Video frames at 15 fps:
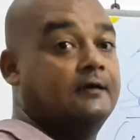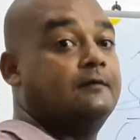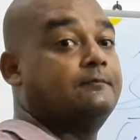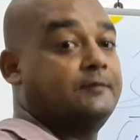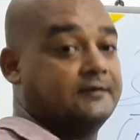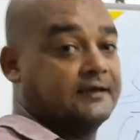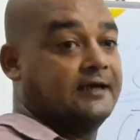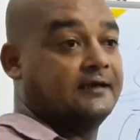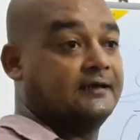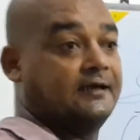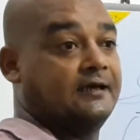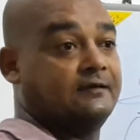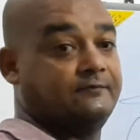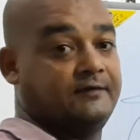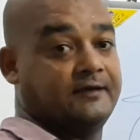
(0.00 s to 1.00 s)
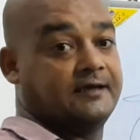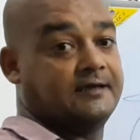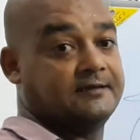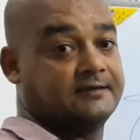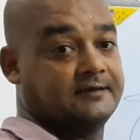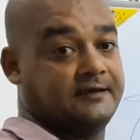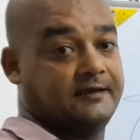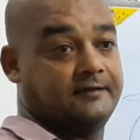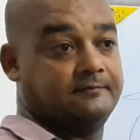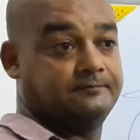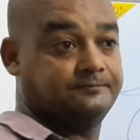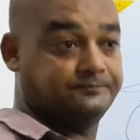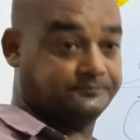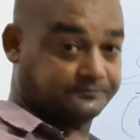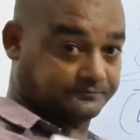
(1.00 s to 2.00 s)
Besides that, we can say
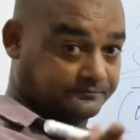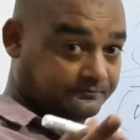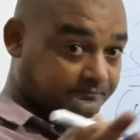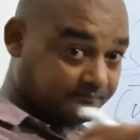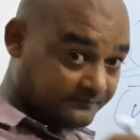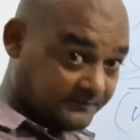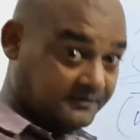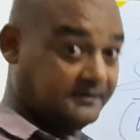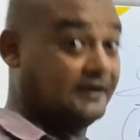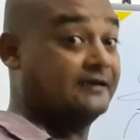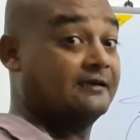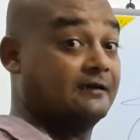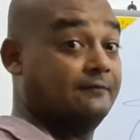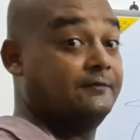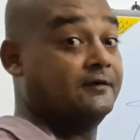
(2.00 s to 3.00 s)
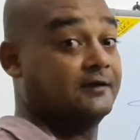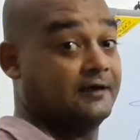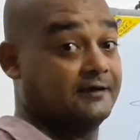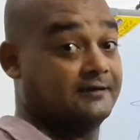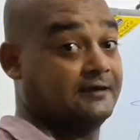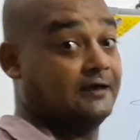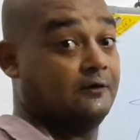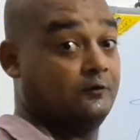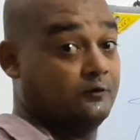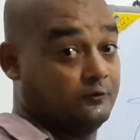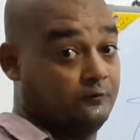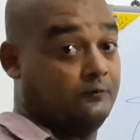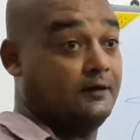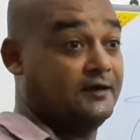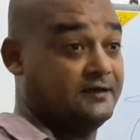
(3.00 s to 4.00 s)
that Rabindranath Tagore, who
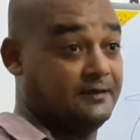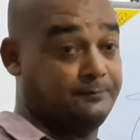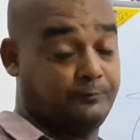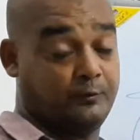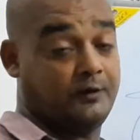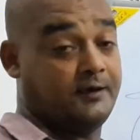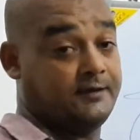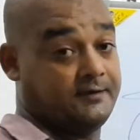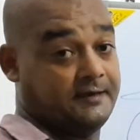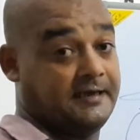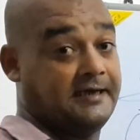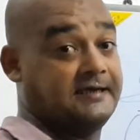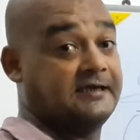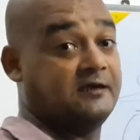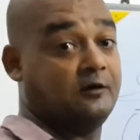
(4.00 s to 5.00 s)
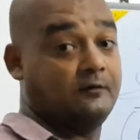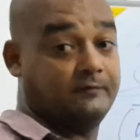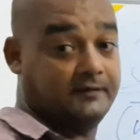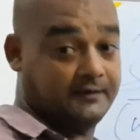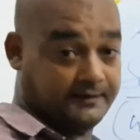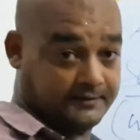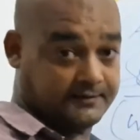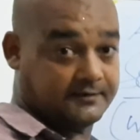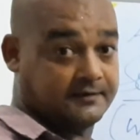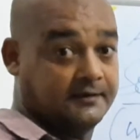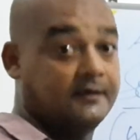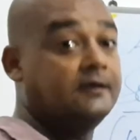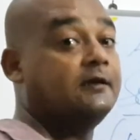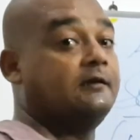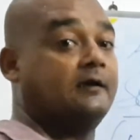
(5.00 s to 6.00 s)
was a poet and a novelist,
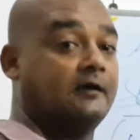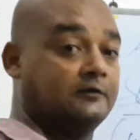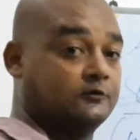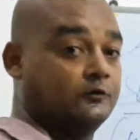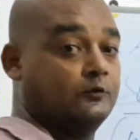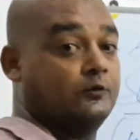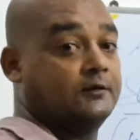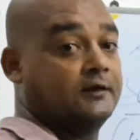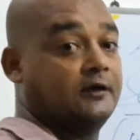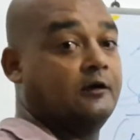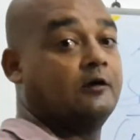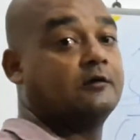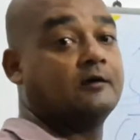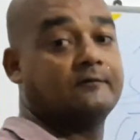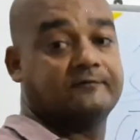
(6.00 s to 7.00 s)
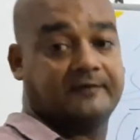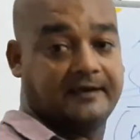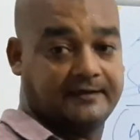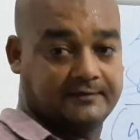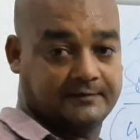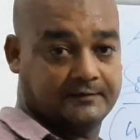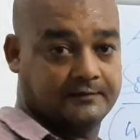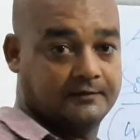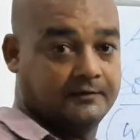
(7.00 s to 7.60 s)
he also wrote a lot of things.